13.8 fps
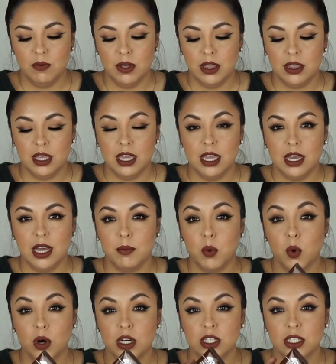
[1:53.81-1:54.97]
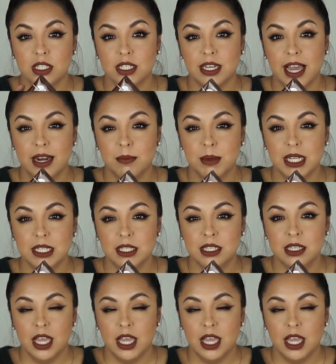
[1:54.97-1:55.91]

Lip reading: with the Origins Nightamins.